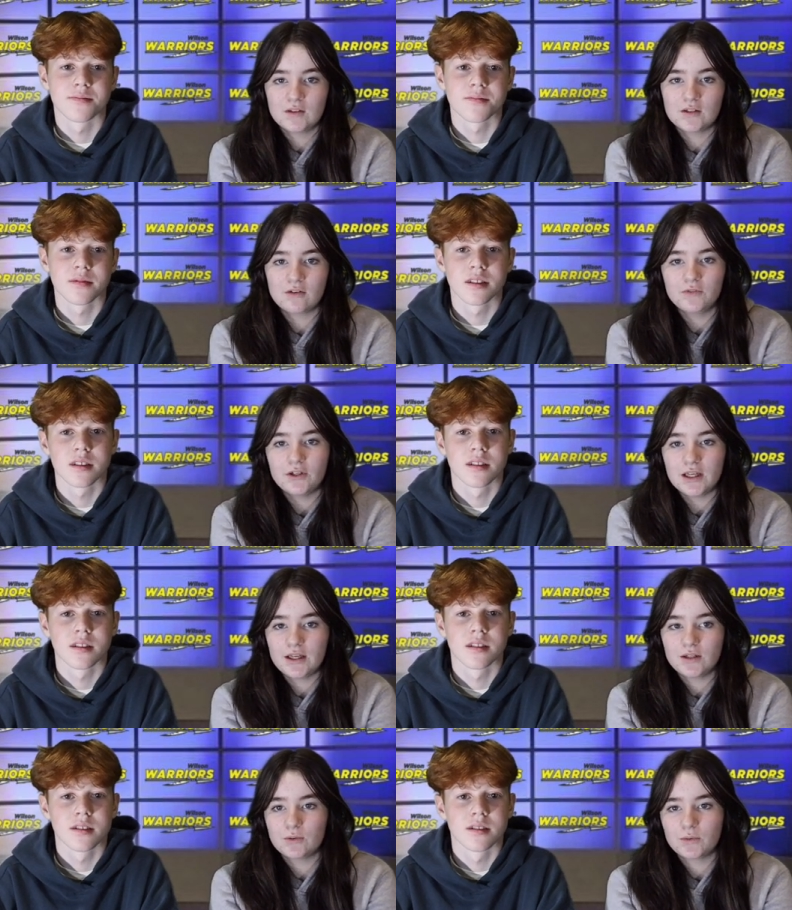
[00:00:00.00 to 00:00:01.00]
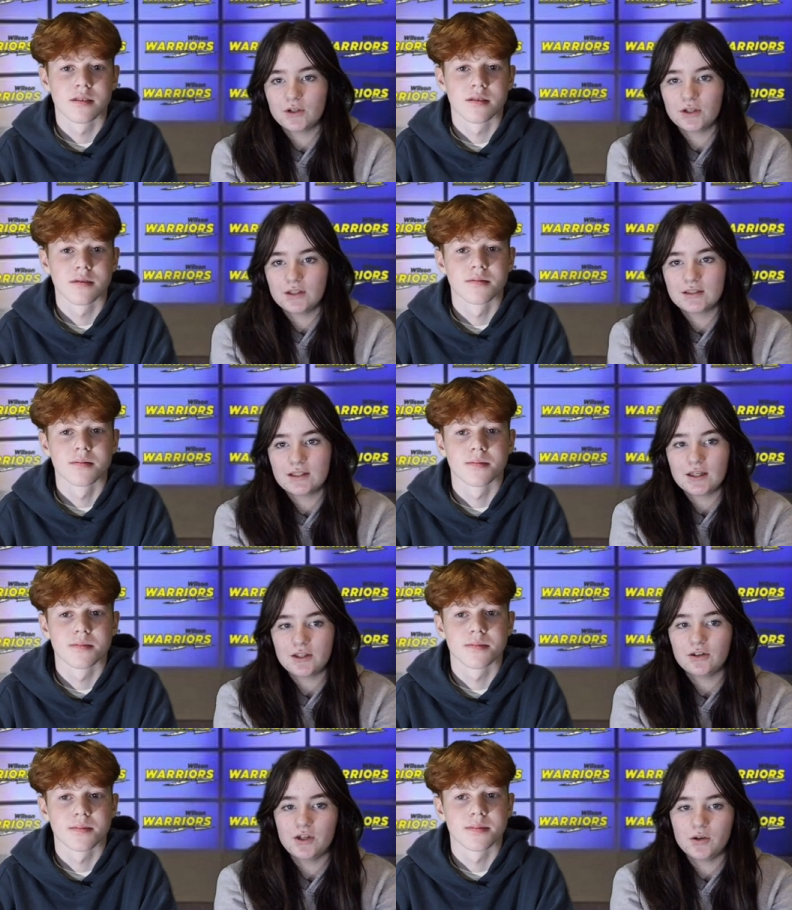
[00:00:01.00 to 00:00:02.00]
Speaker 1: Don't forget, in order to
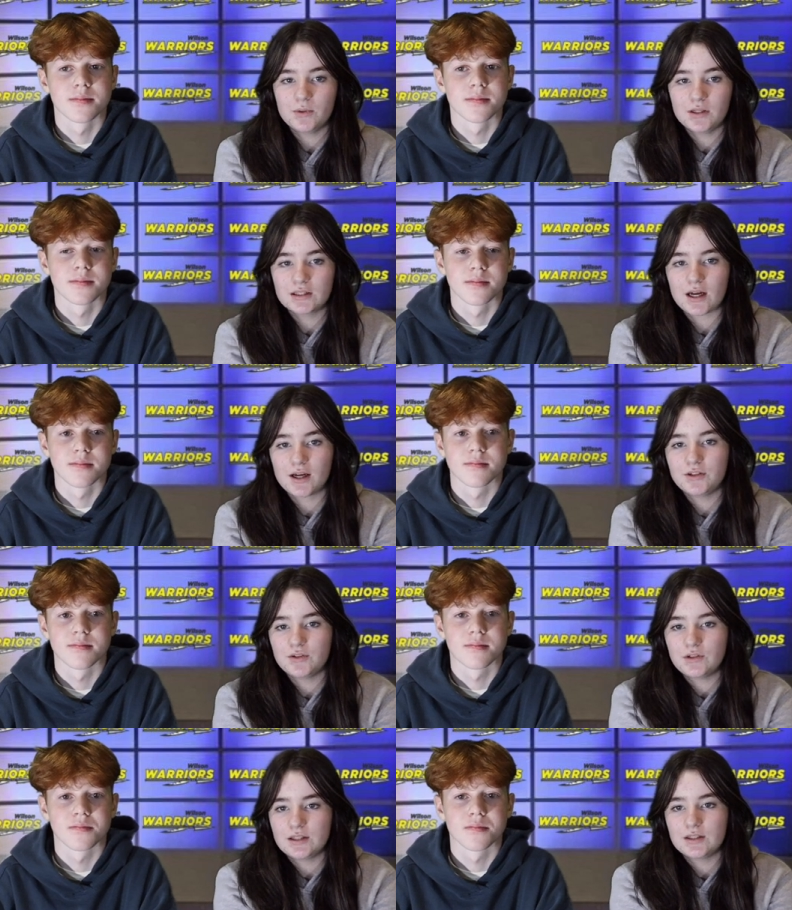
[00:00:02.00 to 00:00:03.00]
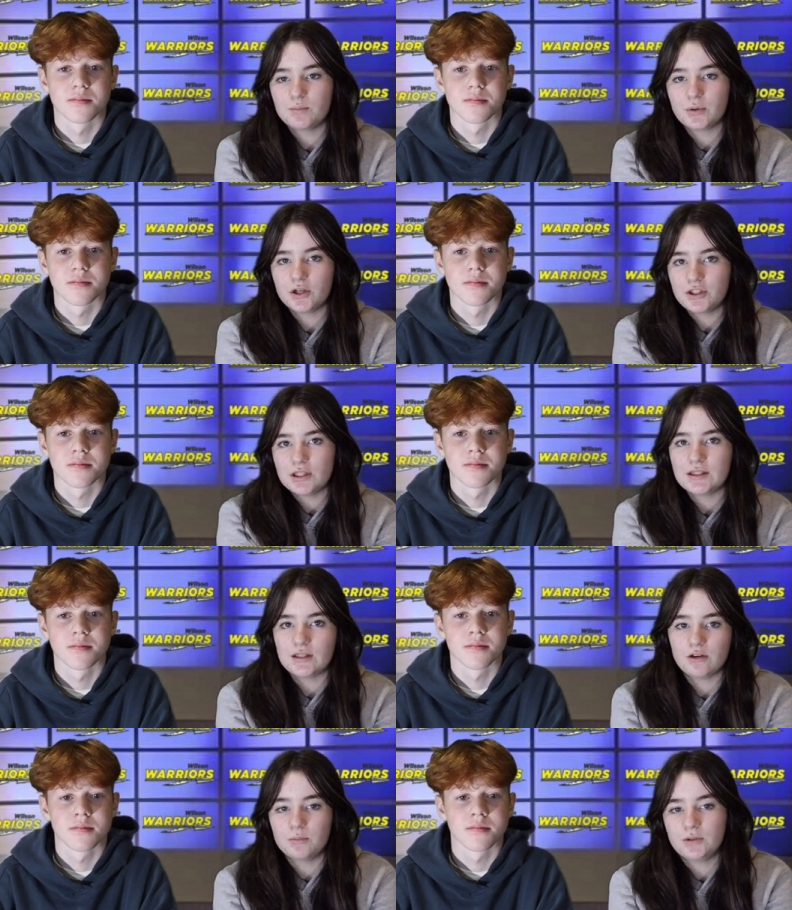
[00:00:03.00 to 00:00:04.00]
get your yearbook signed, you need to purchase
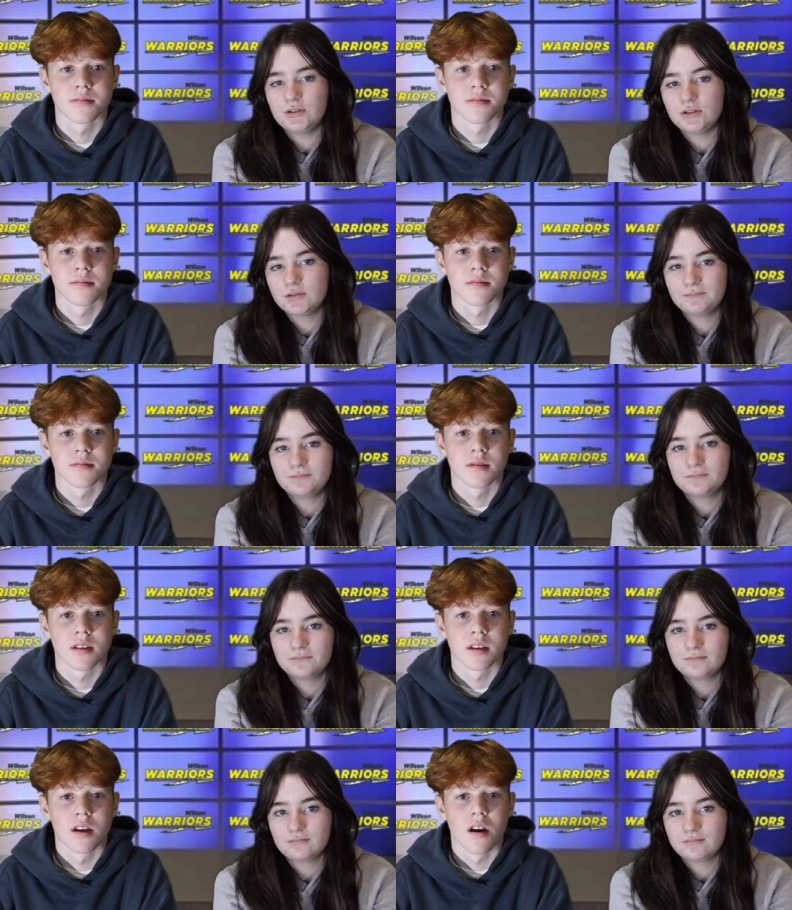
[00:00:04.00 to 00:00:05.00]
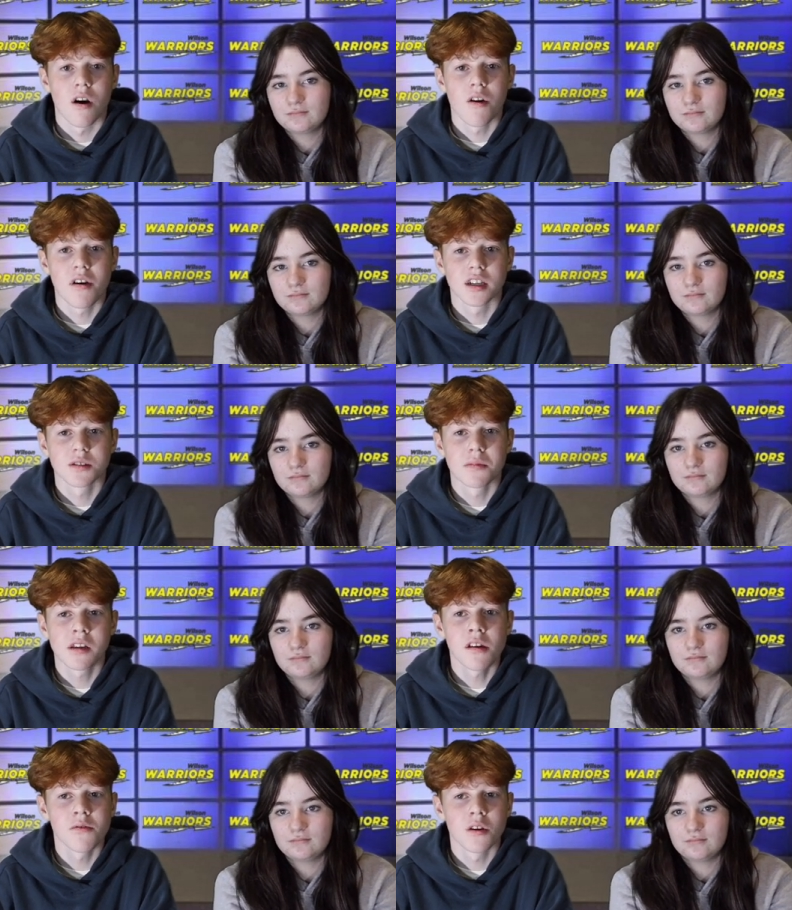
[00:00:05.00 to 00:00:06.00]
a yearbook.
Speaker 2: Oh, yeah,
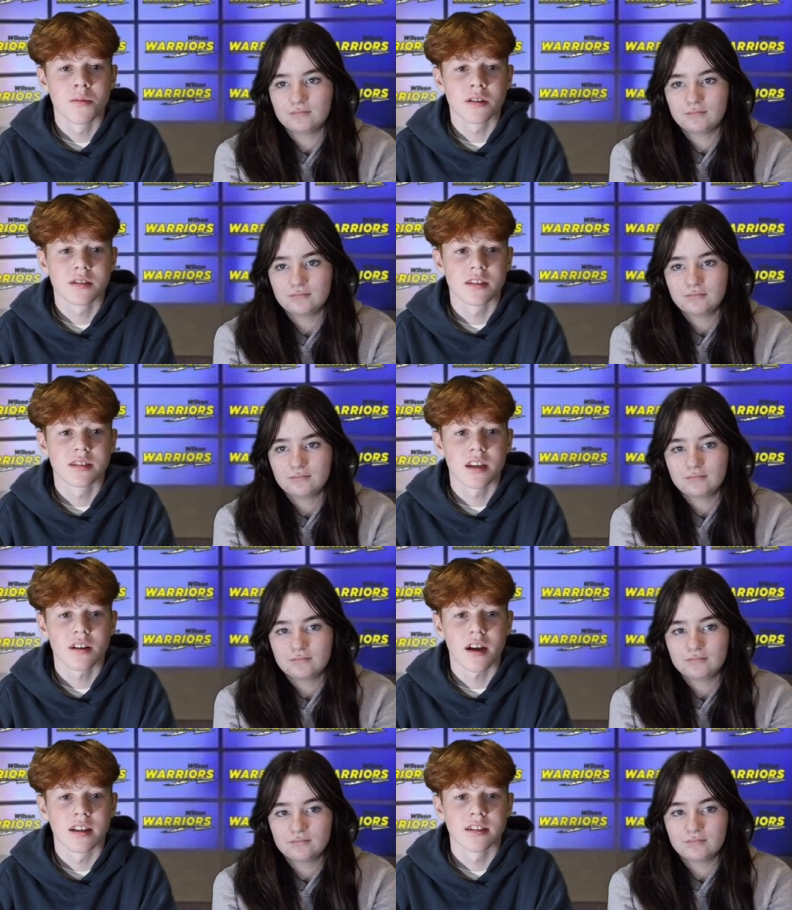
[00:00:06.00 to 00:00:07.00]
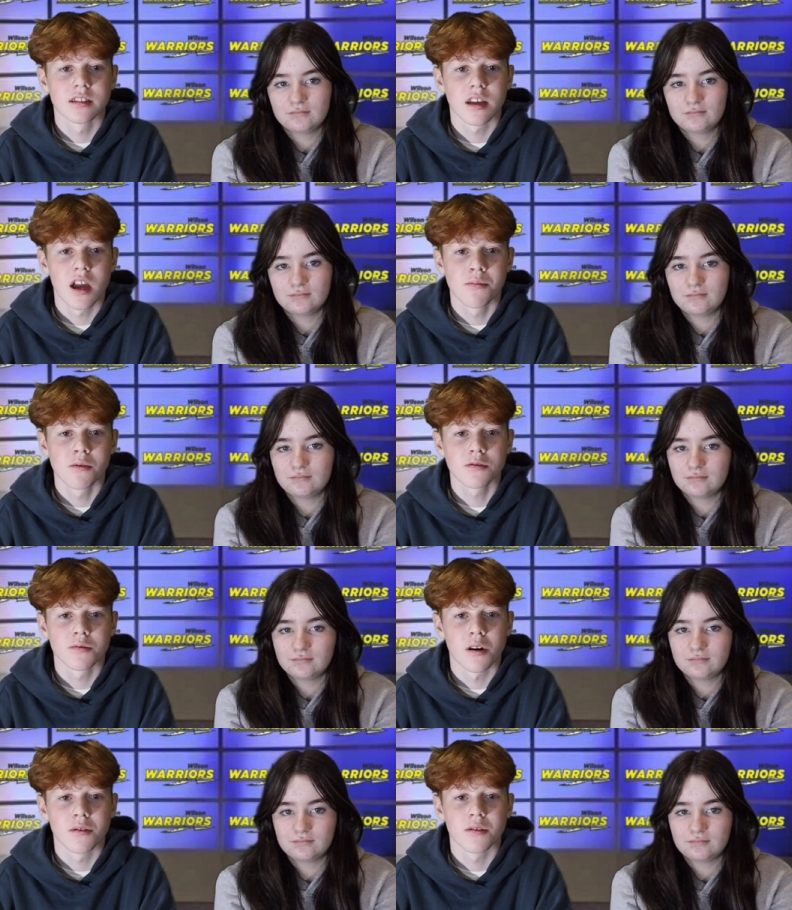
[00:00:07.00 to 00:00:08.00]
speaking of yearbooks, the sale ends April
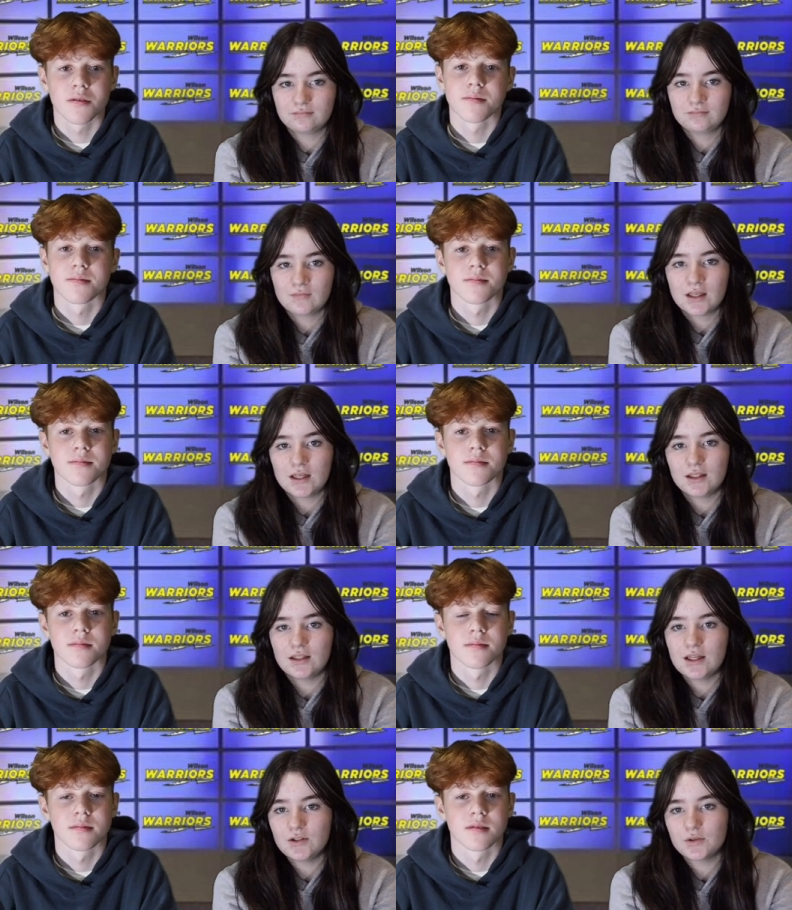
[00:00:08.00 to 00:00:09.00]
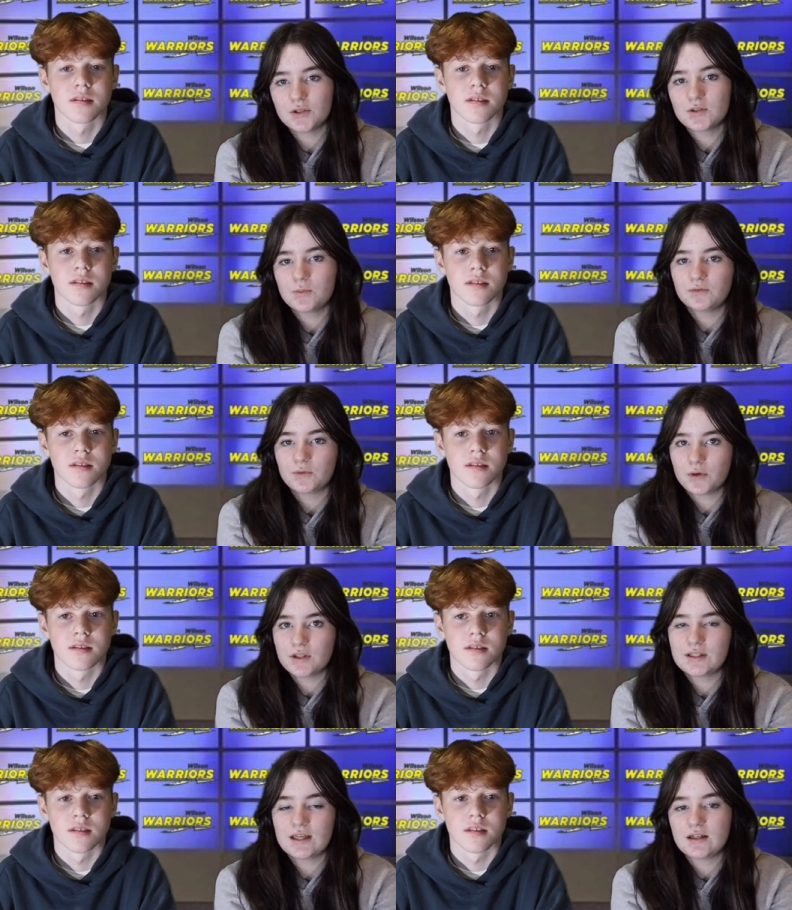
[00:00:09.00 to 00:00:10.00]
12th.
Speaker 1: Get yours
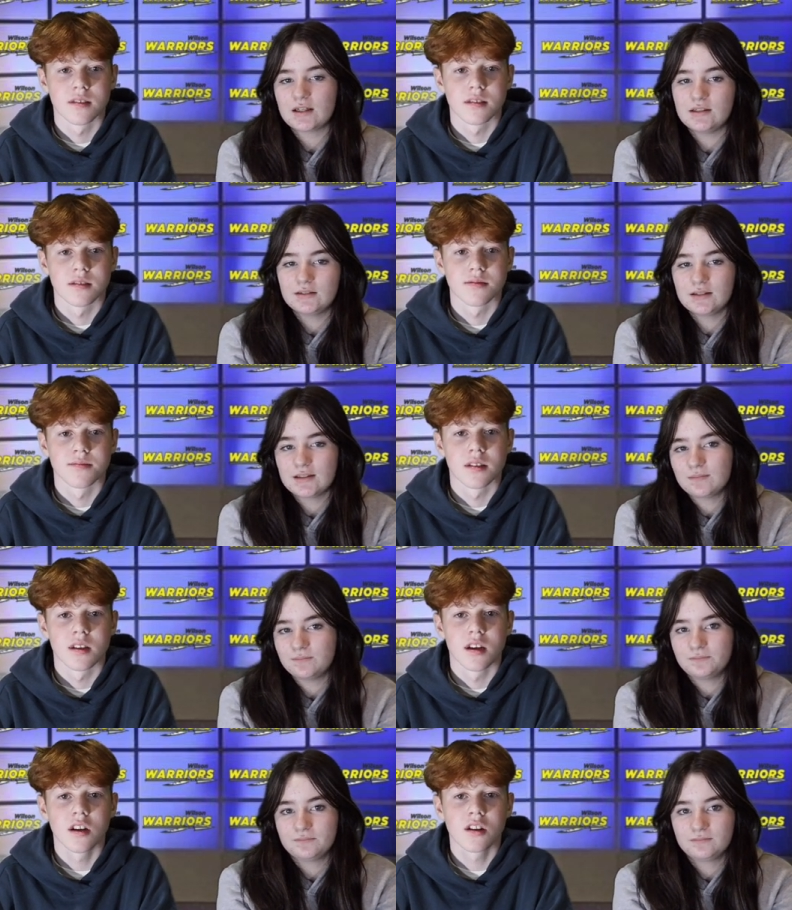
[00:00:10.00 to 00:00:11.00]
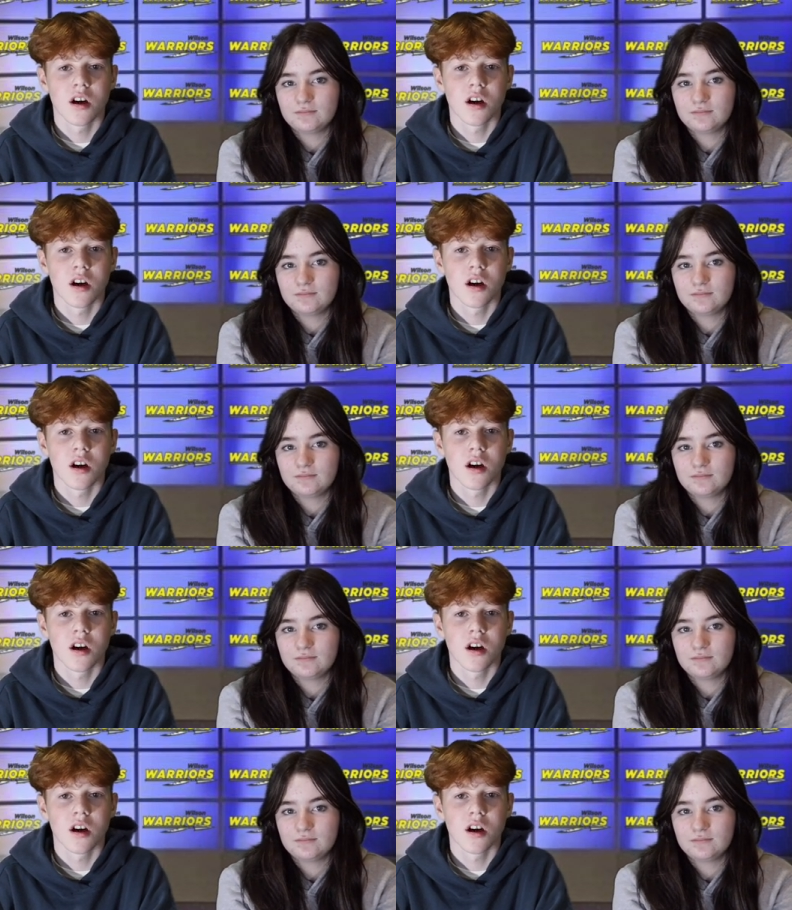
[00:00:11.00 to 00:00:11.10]
before the sale ends.
Speaker 2: In